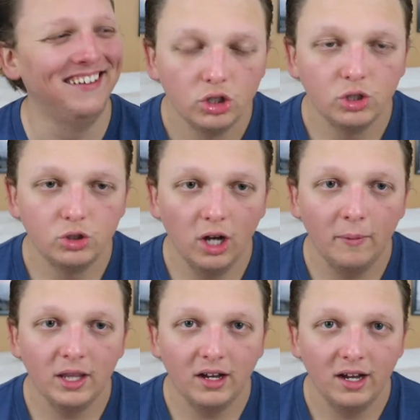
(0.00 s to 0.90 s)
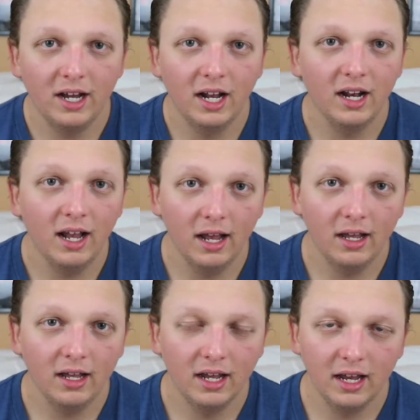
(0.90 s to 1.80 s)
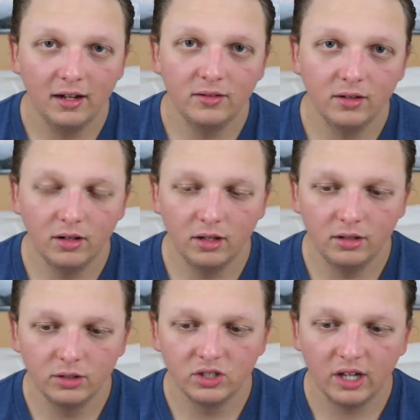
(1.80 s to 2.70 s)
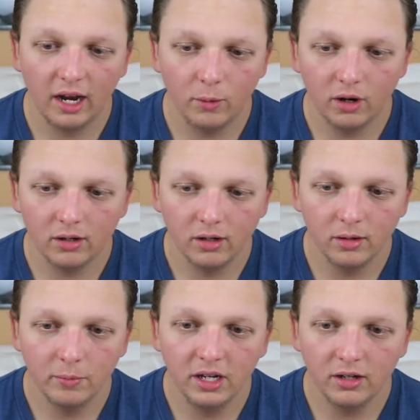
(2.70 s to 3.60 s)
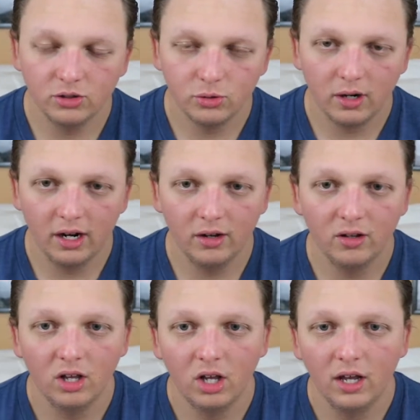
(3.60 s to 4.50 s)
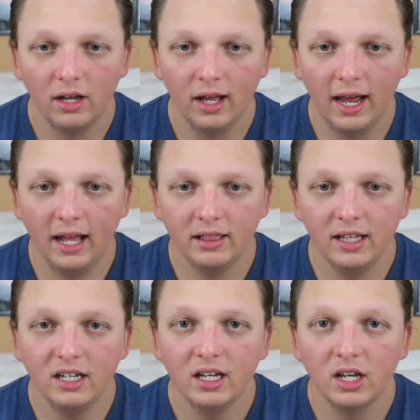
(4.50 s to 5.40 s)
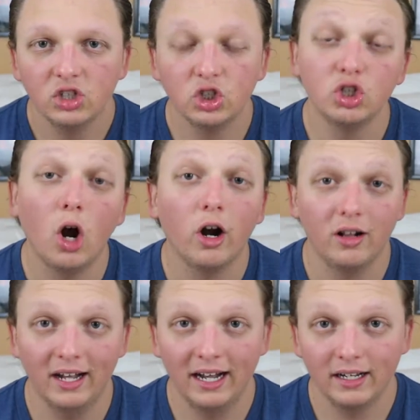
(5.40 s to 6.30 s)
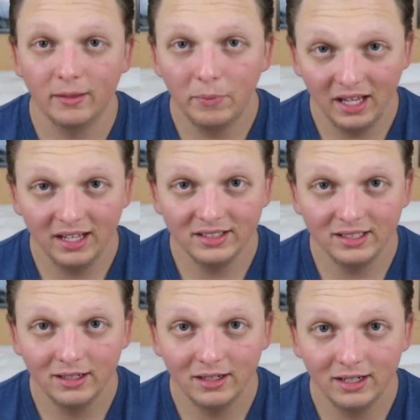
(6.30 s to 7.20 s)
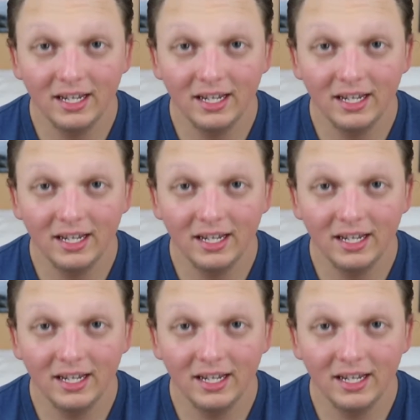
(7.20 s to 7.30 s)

So Jabba the Hutt had Luke Skywalker be on trial at the Sarlacc pit.